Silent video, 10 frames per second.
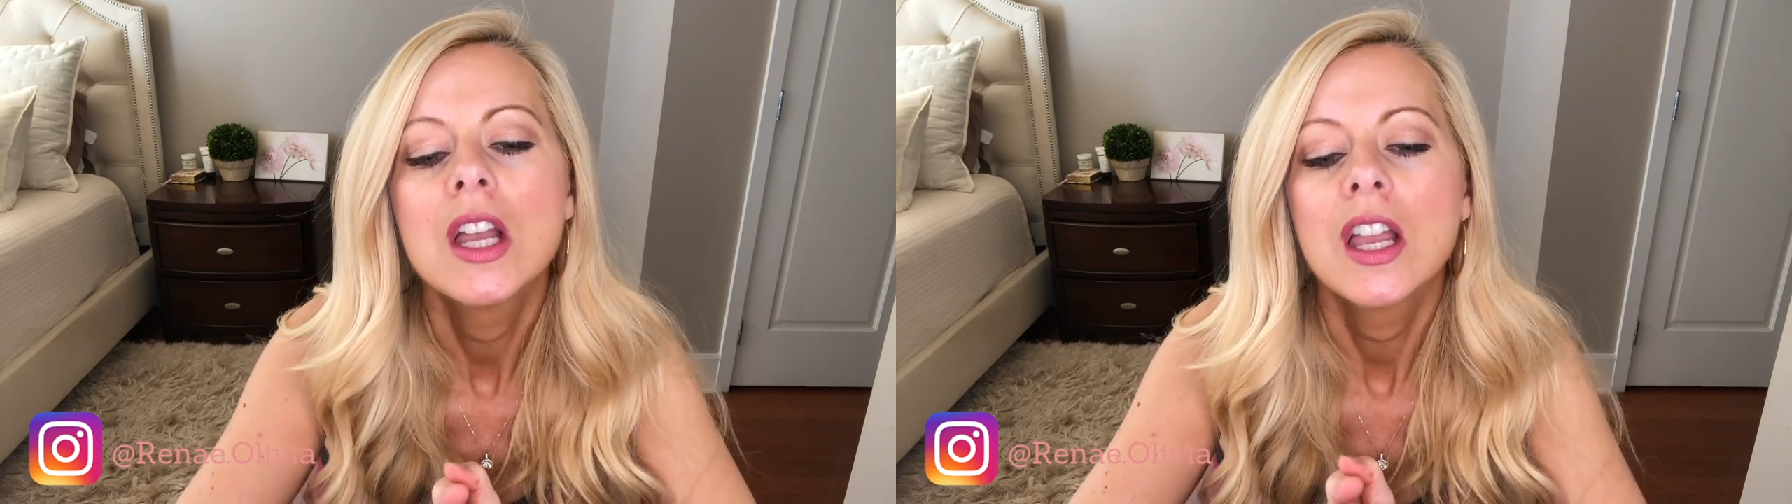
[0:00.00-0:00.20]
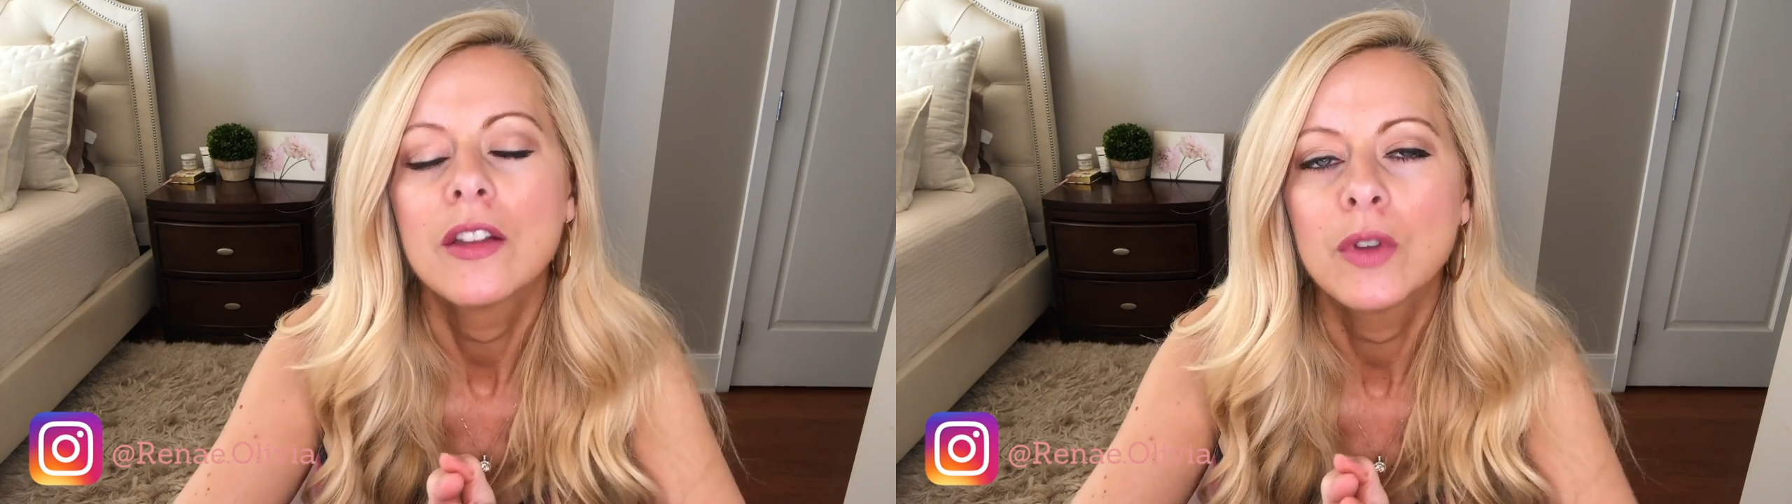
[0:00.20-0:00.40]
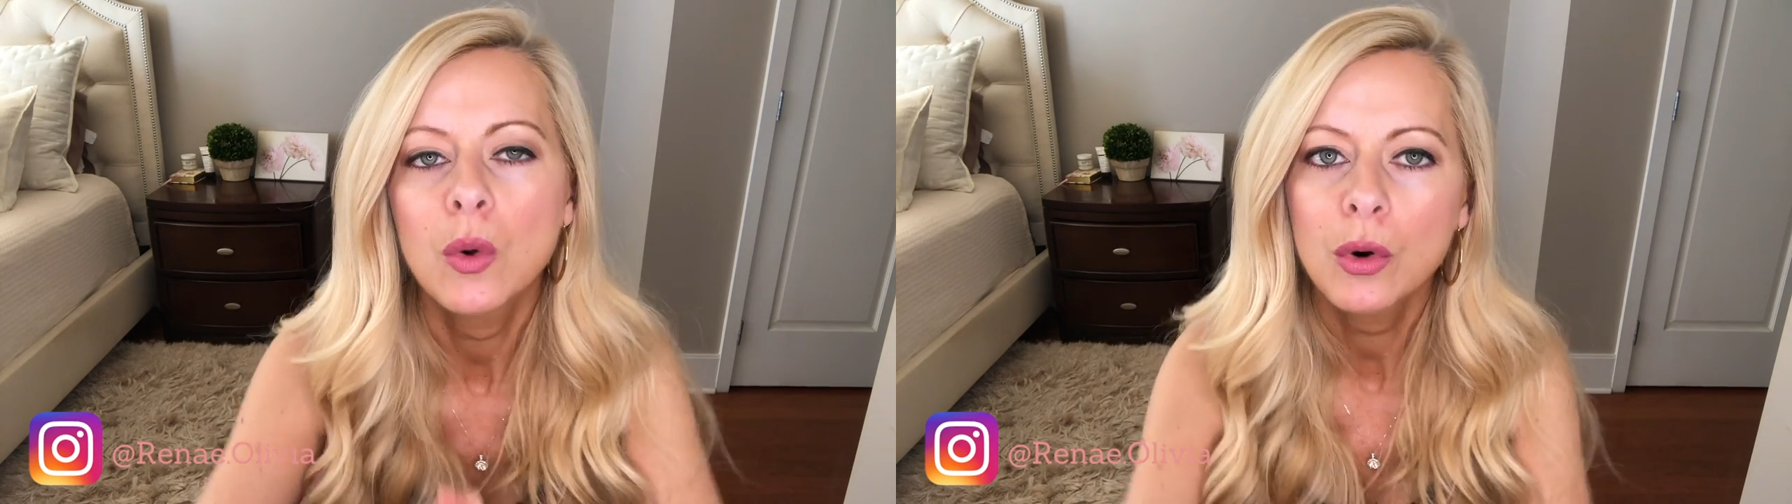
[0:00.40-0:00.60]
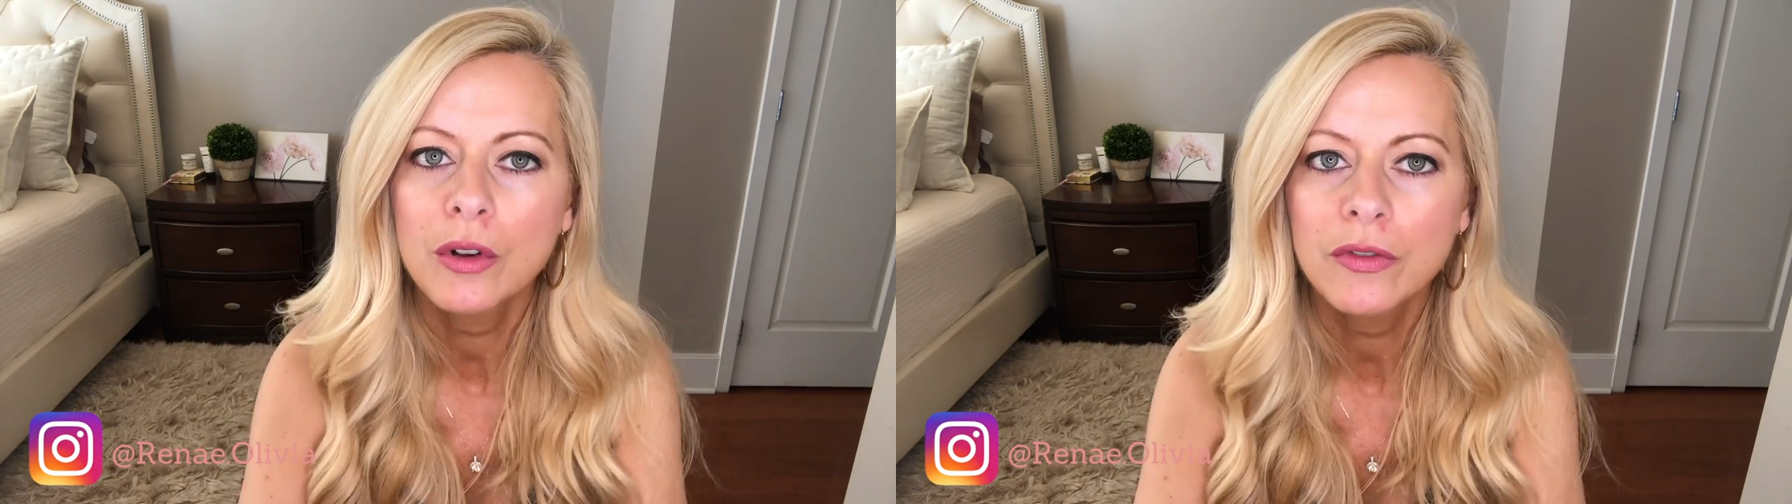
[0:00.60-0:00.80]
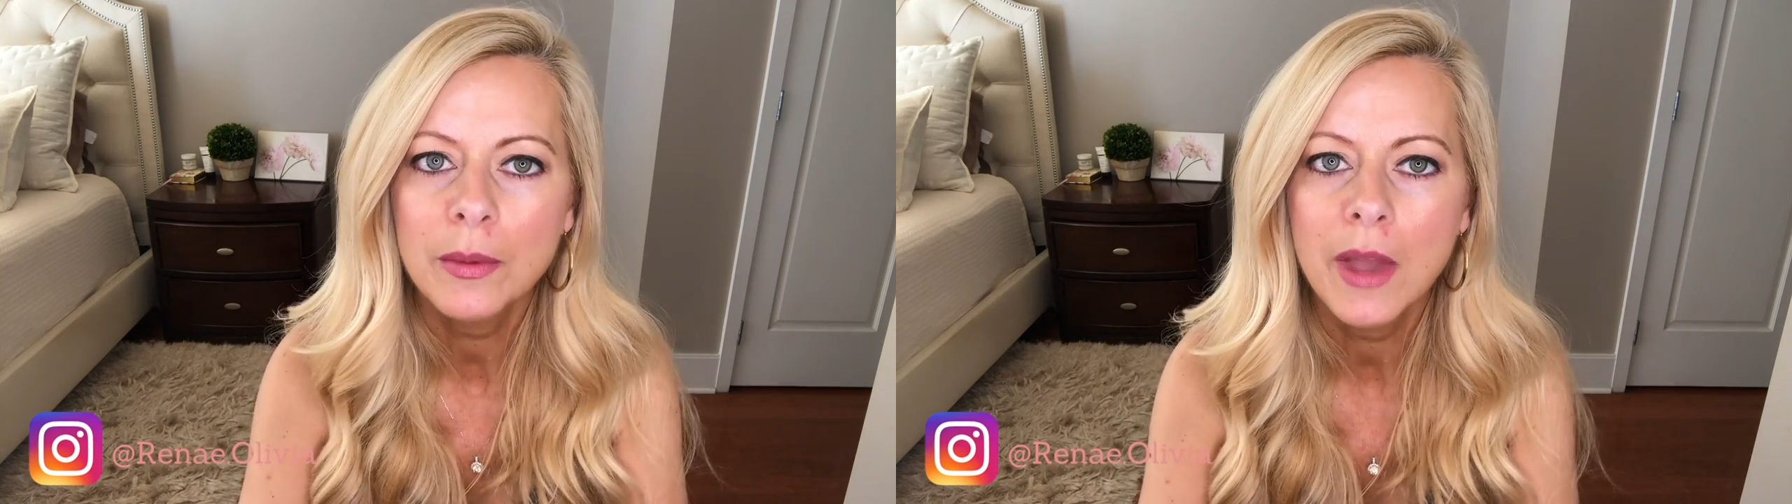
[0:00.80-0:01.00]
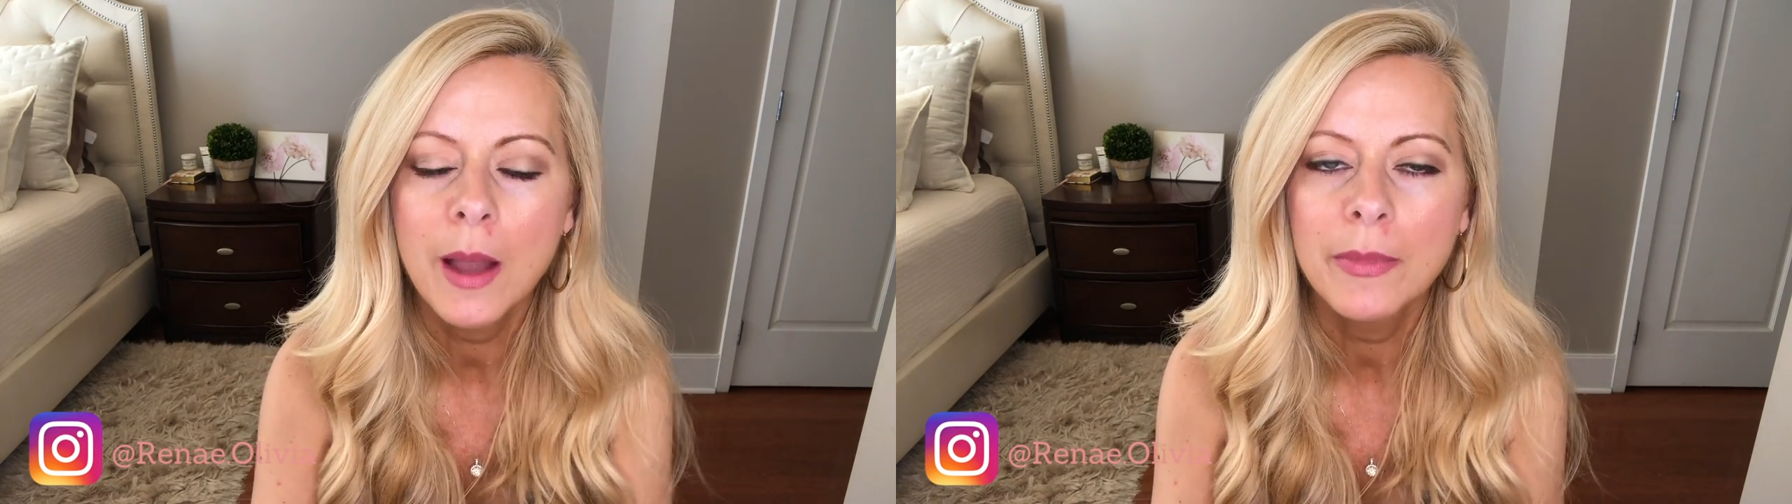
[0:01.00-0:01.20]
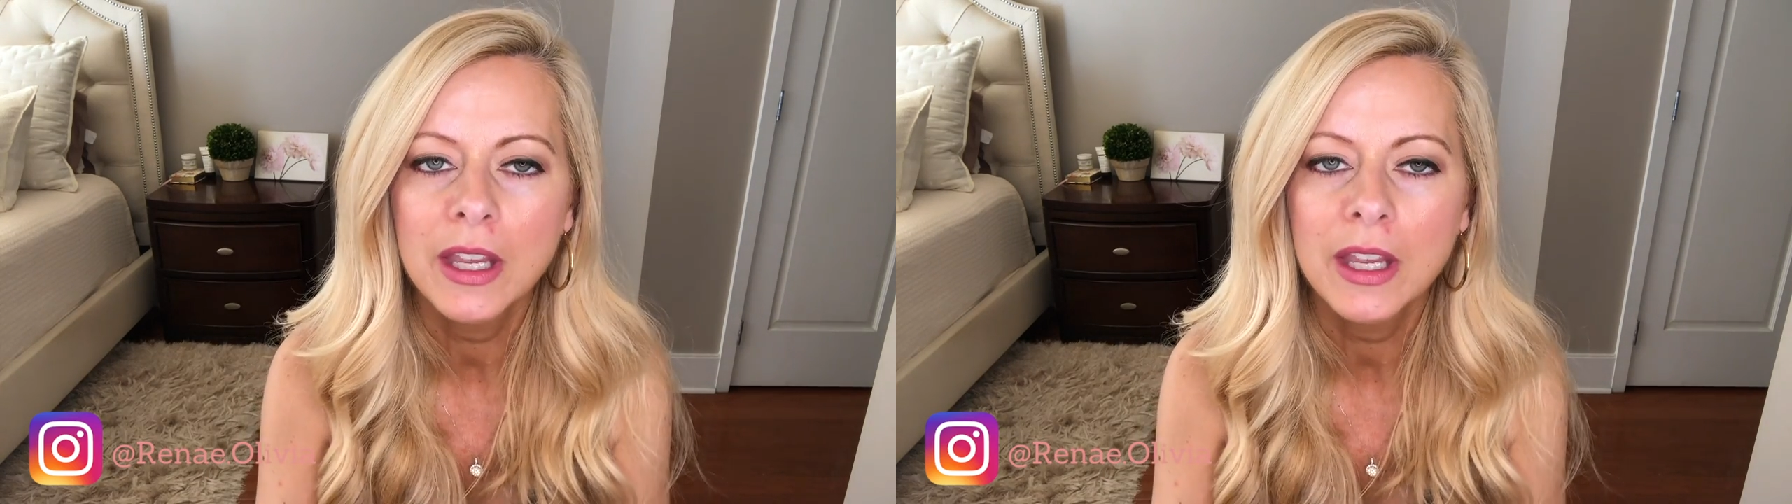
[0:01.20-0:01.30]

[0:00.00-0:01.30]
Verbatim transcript: if you order from them,